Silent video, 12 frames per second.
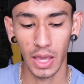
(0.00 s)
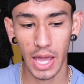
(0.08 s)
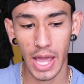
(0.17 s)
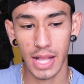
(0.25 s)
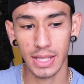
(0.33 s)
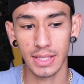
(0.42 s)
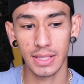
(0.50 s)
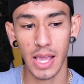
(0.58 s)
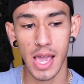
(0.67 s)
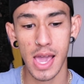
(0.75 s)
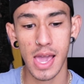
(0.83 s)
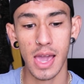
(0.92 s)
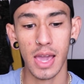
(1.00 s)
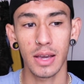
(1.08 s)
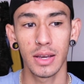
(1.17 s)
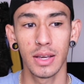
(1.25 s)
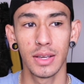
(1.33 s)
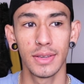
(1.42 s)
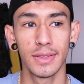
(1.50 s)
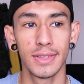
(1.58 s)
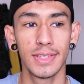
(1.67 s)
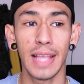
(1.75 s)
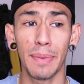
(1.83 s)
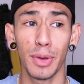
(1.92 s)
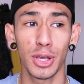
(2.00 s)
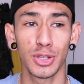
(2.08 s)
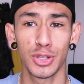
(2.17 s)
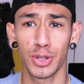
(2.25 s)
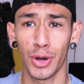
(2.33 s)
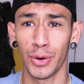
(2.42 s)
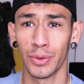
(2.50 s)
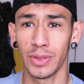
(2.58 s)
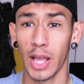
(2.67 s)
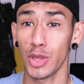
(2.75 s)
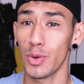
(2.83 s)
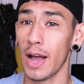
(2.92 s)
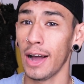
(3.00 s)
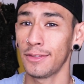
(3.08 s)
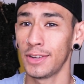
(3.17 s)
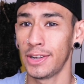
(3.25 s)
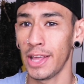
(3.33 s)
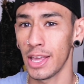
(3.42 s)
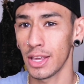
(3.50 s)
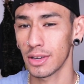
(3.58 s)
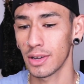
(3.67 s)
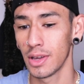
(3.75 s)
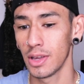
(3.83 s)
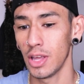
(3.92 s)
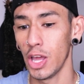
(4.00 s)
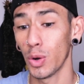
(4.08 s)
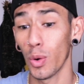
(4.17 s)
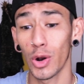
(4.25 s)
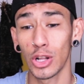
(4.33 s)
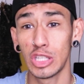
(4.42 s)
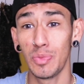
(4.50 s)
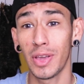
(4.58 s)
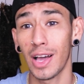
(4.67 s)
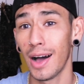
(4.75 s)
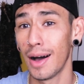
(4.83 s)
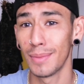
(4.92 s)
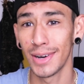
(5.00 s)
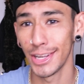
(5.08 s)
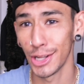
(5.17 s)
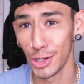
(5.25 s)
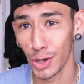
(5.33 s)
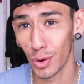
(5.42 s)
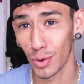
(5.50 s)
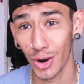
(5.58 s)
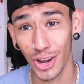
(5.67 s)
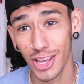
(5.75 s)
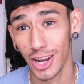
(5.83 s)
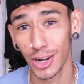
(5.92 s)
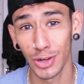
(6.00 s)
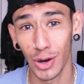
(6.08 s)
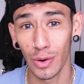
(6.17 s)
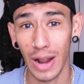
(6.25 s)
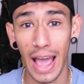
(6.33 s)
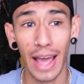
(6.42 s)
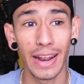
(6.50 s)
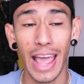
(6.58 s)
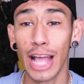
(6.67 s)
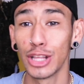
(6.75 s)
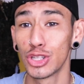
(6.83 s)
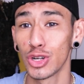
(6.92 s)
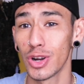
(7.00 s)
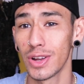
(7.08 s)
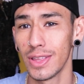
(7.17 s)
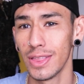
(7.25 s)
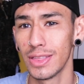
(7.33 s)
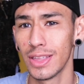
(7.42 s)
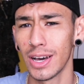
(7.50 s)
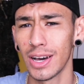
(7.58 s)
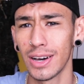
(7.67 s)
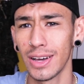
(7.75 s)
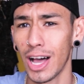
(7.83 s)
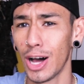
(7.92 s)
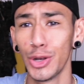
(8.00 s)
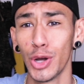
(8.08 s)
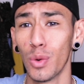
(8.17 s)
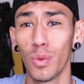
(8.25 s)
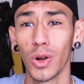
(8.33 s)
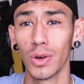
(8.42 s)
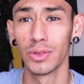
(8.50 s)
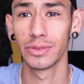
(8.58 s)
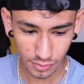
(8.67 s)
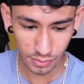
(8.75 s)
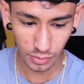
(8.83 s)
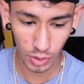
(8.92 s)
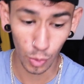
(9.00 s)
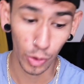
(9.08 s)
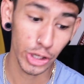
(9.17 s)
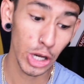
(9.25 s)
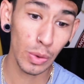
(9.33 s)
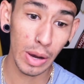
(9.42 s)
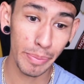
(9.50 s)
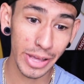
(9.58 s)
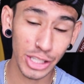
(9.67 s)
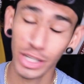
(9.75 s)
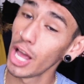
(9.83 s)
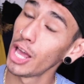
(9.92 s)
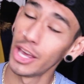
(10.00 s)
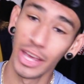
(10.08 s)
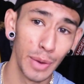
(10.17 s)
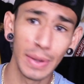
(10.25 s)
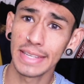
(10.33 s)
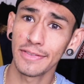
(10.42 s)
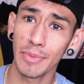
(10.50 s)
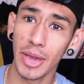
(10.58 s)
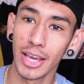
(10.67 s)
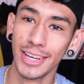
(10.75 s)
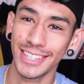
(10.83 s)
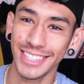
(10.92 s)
It's a stepping stone that you have to take in order to become an adult or a young adult and enter the adult world. Well, you know what, bitch? It wasn't for me.